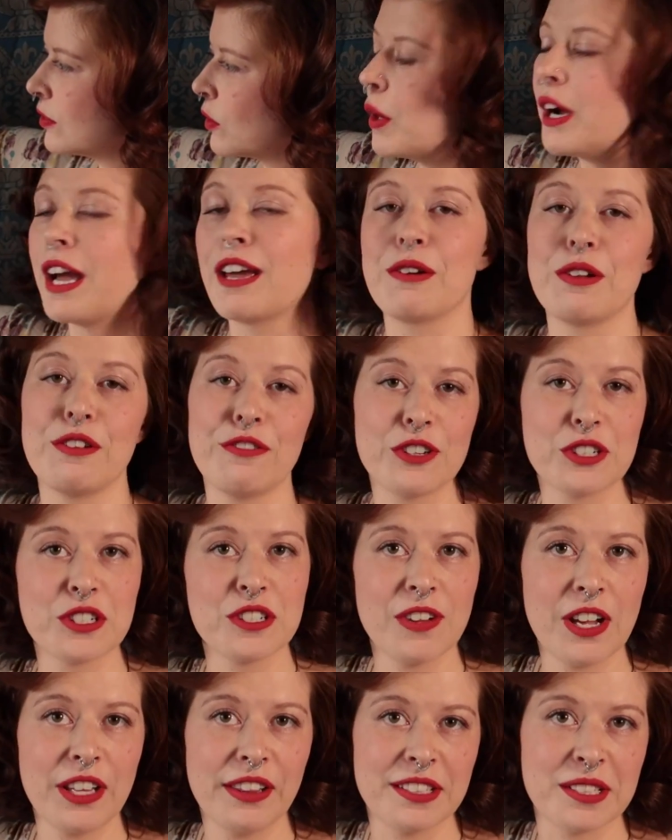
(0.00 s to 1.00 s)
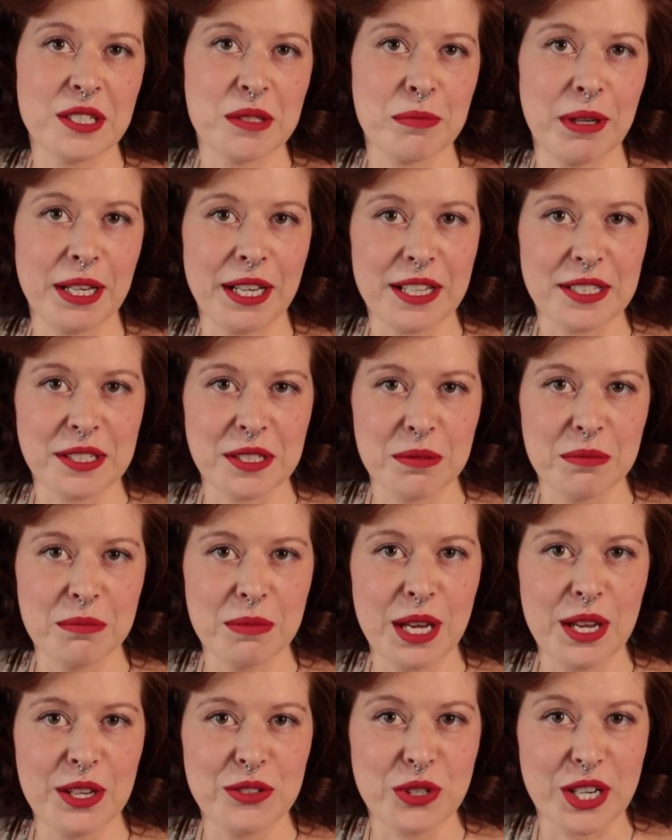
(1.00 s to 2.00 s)
Okay, well, first of all, this is my
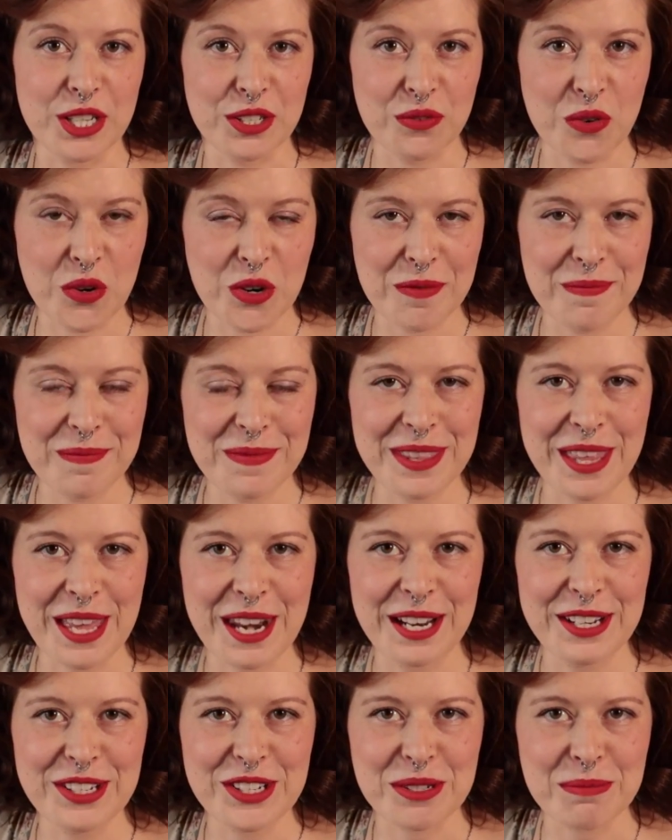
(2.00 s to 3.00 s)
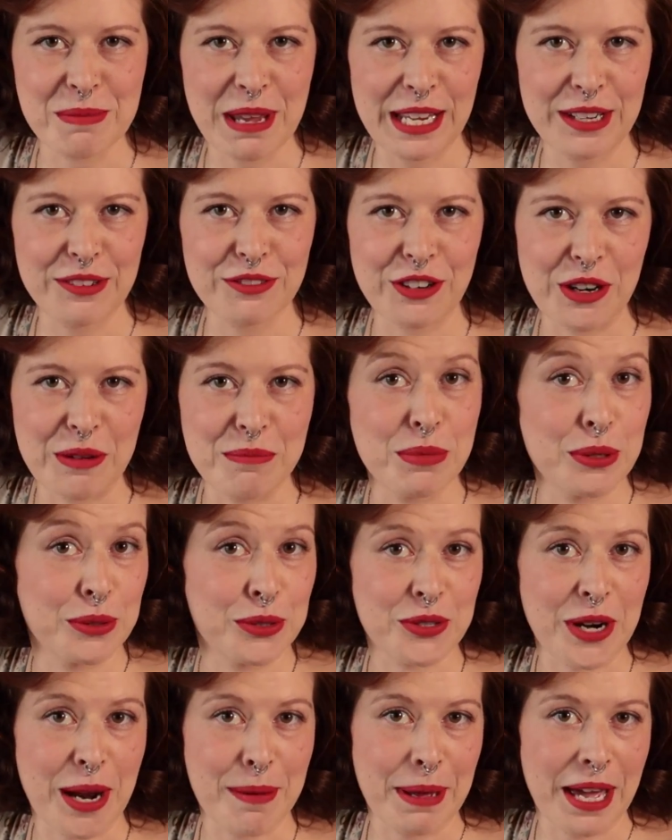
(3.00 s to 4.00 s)
custom dress form that I just made from
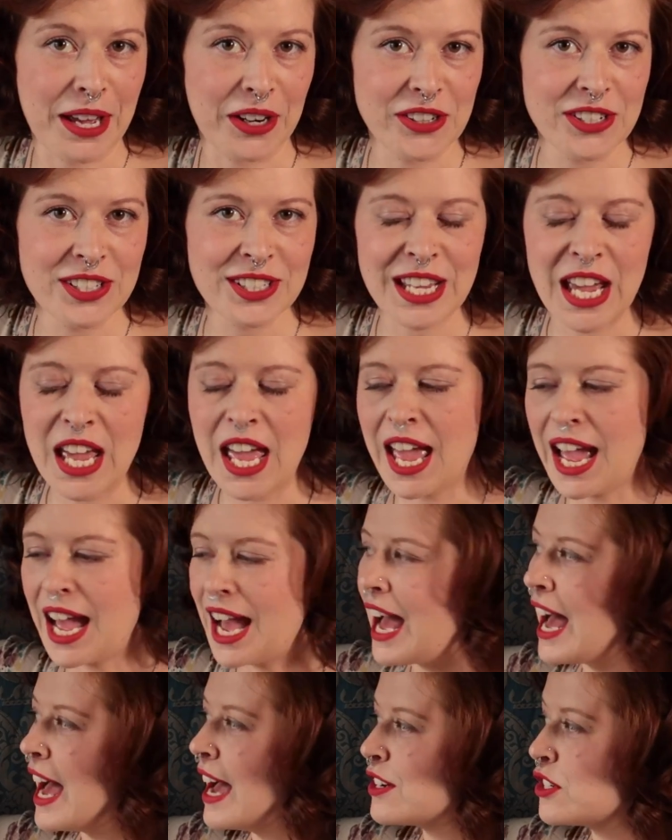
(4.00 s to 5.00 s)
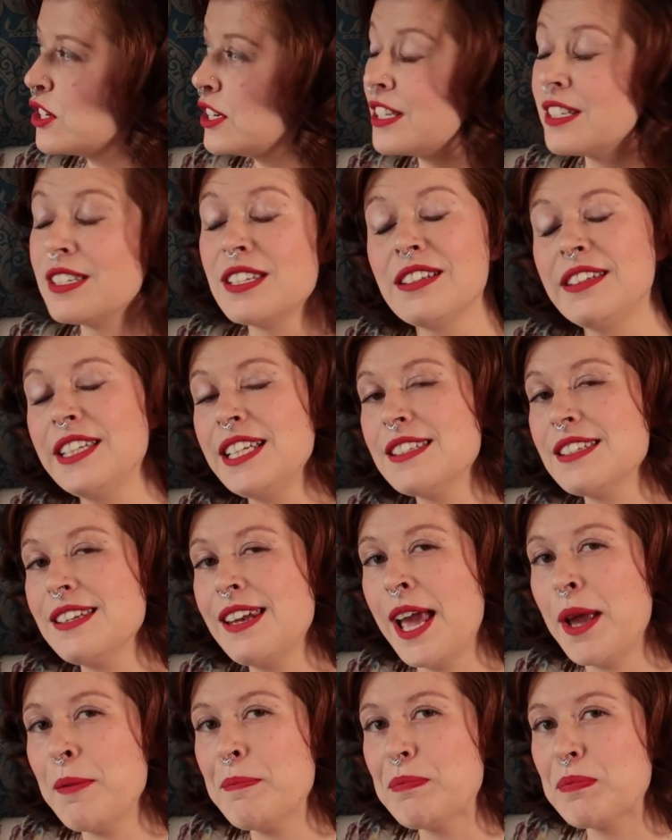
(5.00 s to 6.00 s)
Bootstrap Patterns. She still needs a
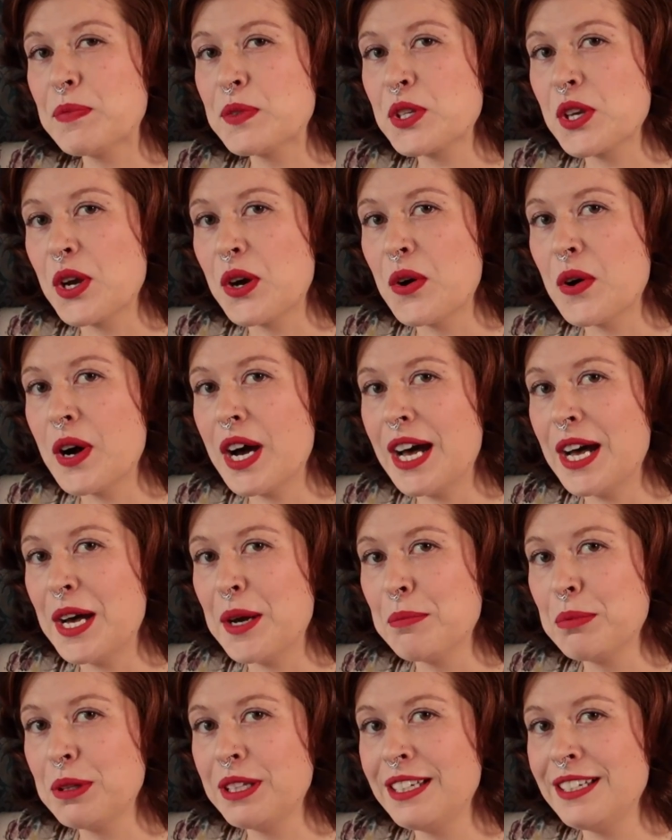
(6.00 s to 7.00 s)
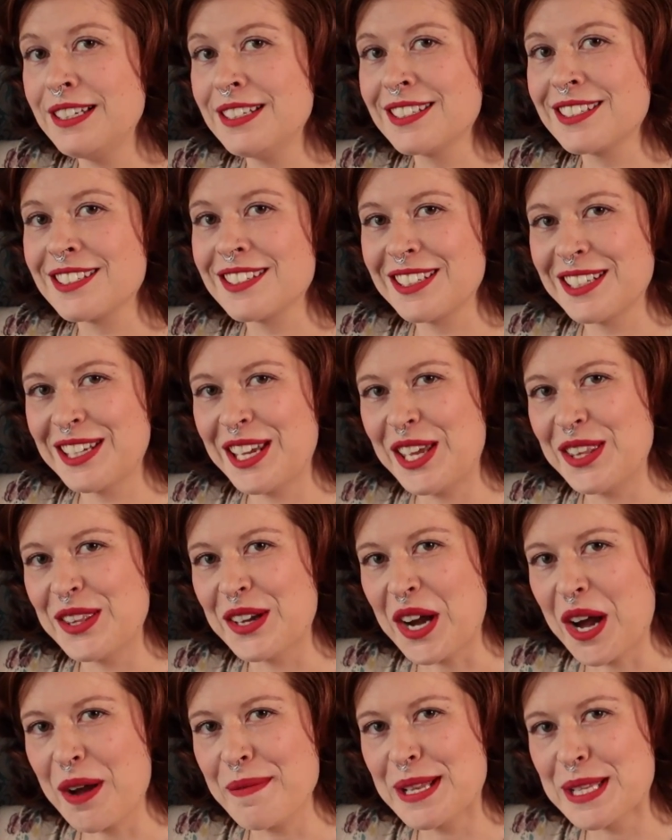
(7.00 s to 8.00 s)
name, so please, in the
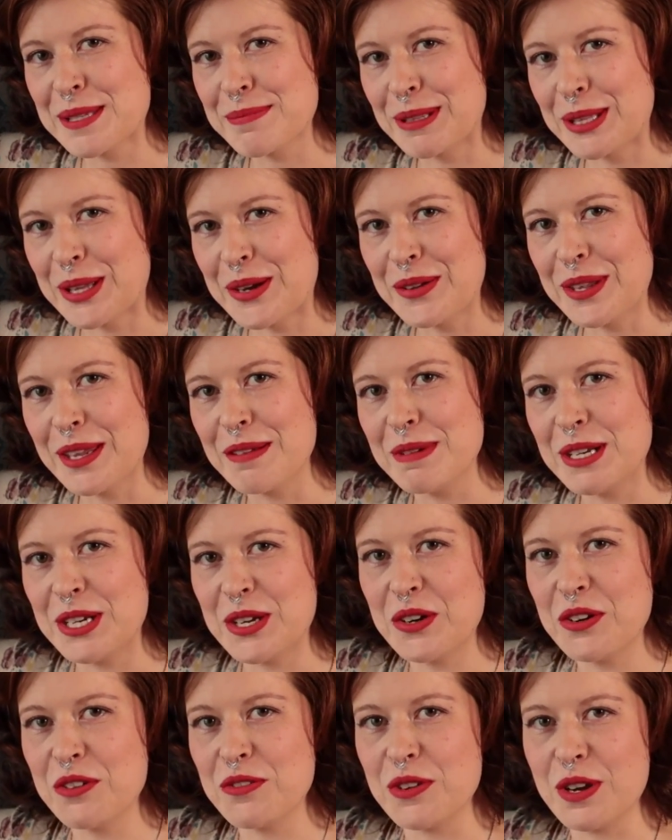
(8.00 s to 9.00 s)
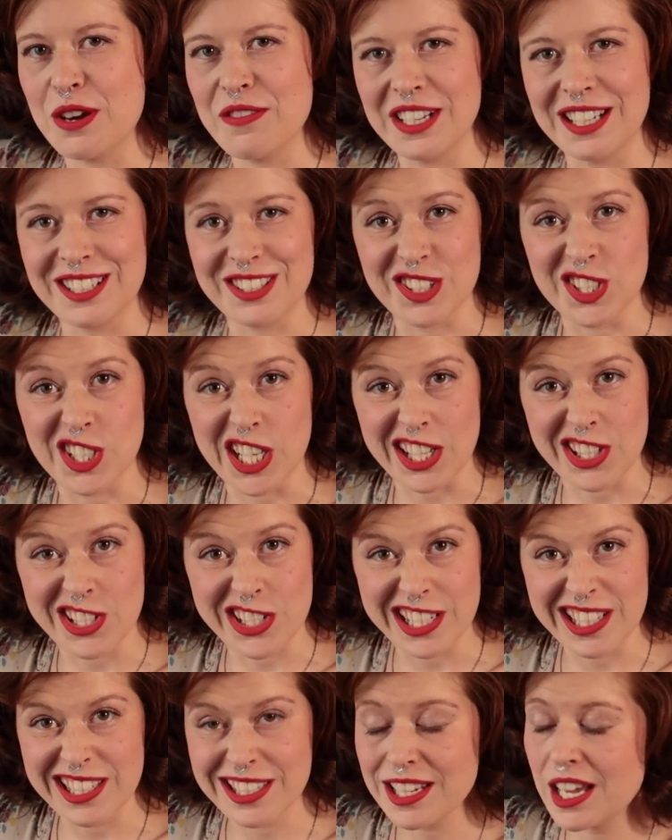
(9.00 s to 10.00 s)
comments below, let me know if you have any
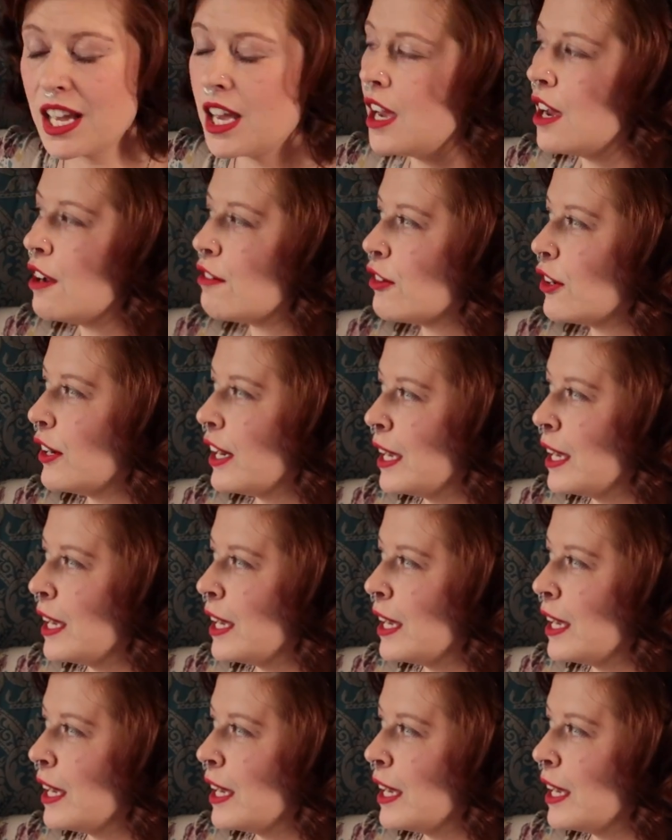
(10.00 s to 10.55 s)
suggestions for